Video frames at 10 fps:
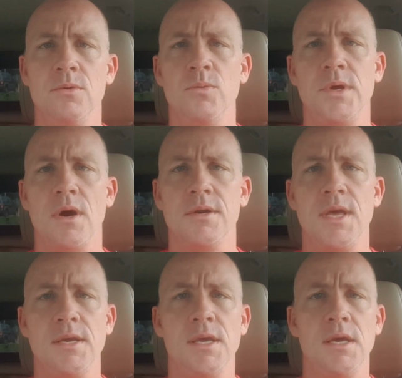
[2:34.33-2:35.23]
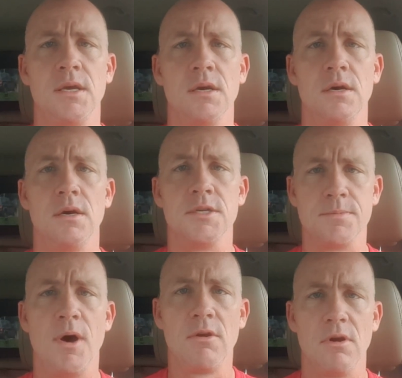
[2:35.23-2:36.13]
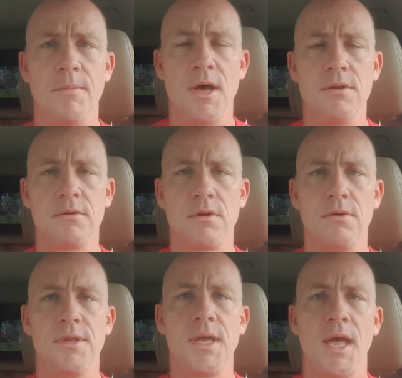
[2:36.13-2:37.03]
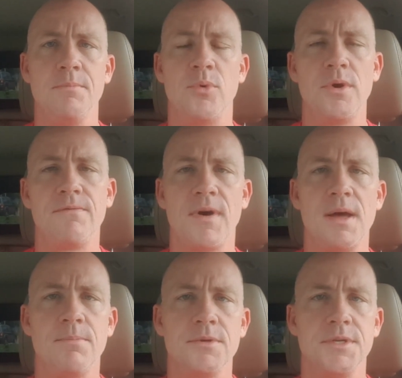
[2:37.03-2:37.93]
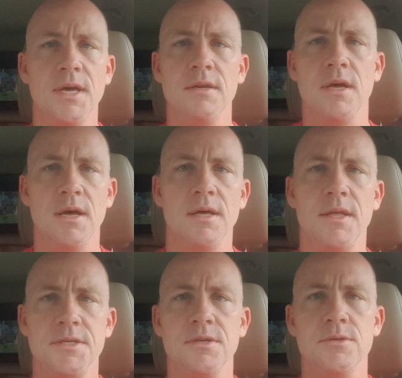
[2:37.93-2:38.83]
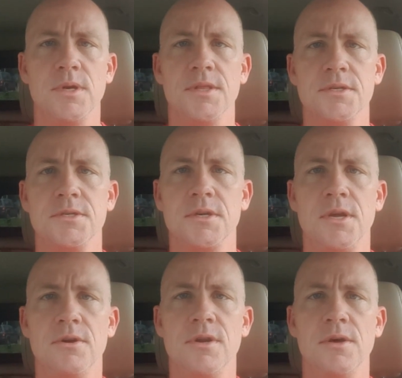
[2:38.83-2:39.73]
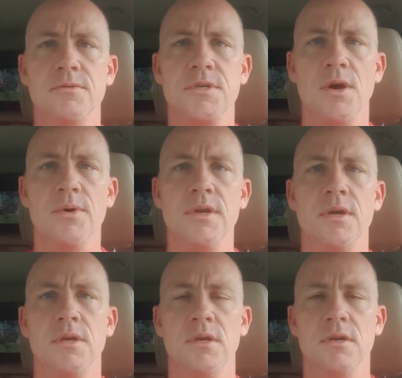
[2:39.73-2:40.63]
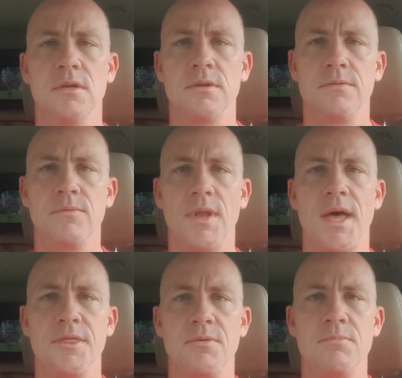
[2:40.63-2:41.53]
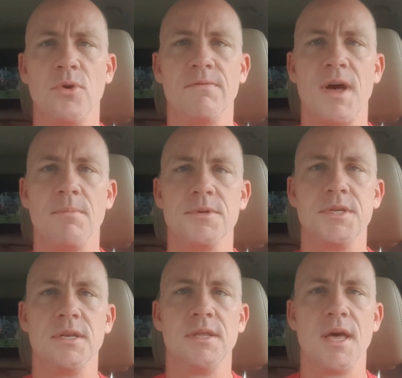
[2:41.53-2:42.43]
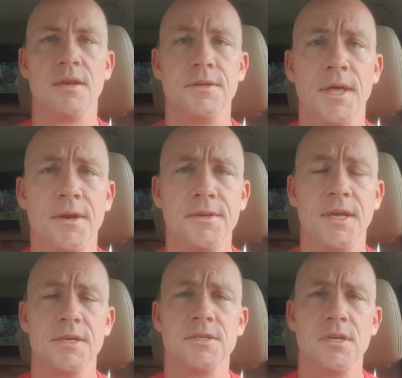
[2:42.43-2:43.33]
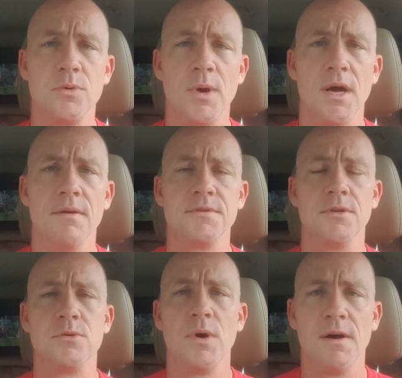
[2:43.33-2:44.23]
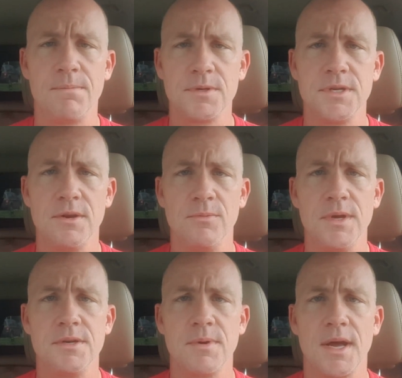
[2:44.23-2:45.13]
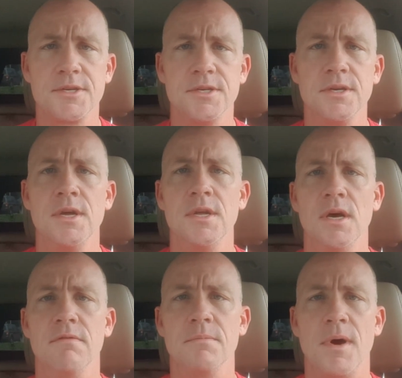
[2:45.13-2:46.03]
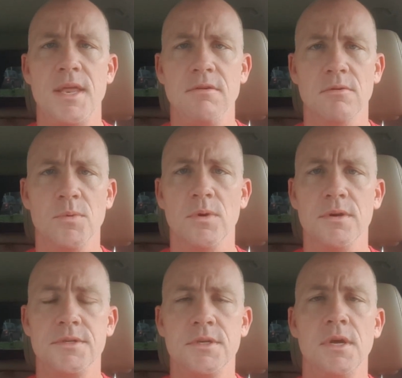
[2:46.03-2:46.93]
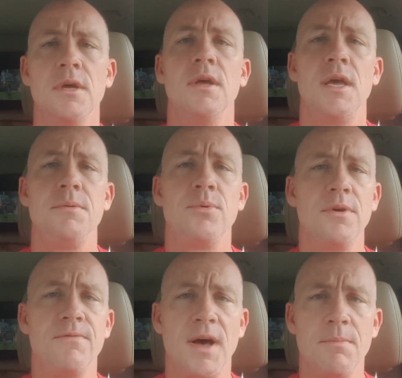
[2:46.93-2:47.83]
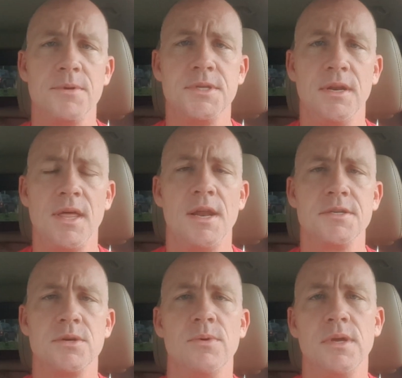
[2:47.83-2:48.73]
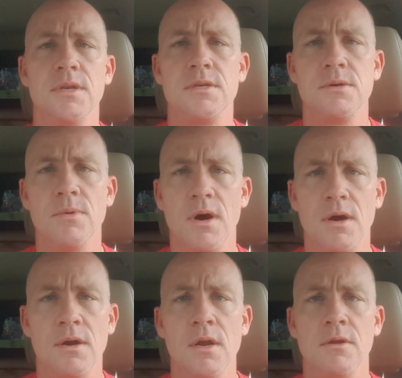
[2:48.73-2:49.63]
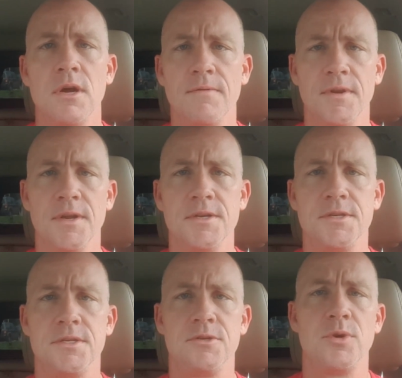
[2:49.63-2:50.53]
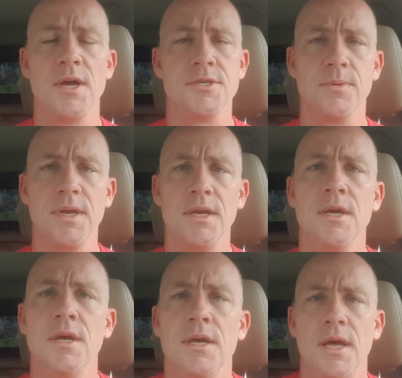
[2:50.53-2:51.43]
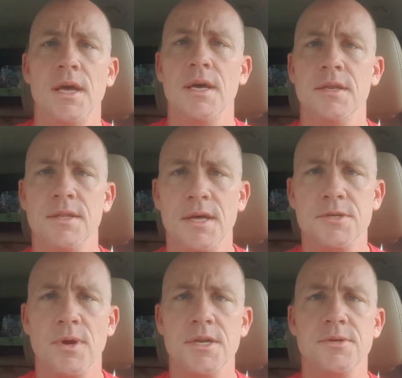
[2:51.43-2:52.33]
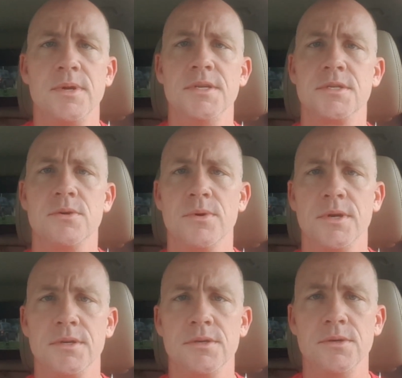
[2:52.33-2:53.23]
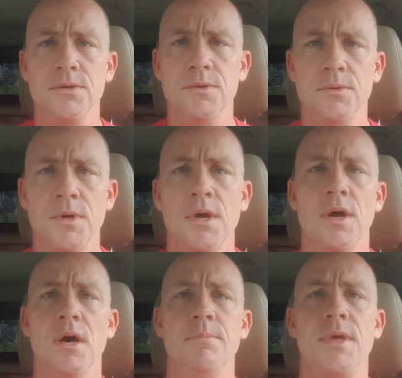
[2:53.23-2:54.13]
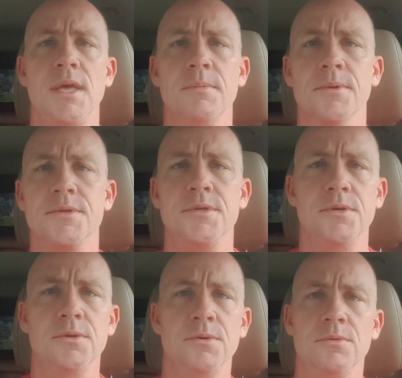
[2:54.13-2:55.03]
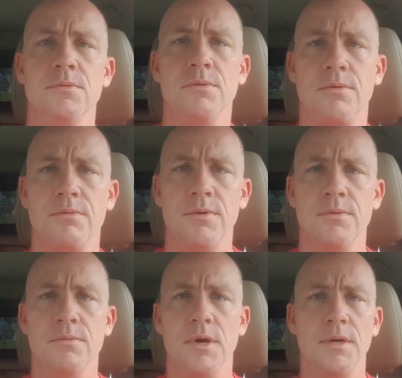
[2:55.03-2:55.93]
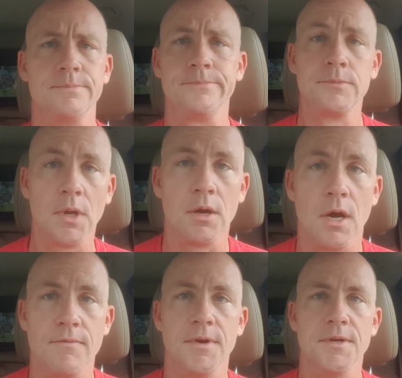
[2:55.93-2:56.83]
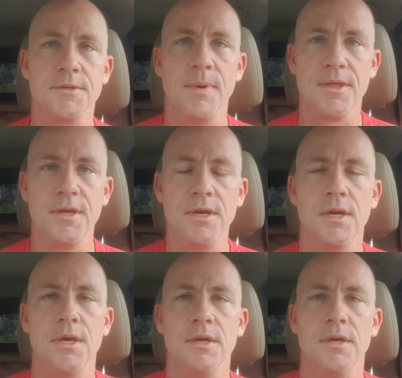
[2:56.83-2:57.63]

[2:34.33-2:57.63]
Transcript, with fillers: we are taking a smaller amount, currently 8.5%. Uh, as soon as we get the secure nodes going, it'll we'll add 3.5% to that and that'll take us to 12. So 12% redirection of the mining rewards. 8.5% of that is going into our governance treasury. And that treasury is going to uh, be able to, through um, the governance method,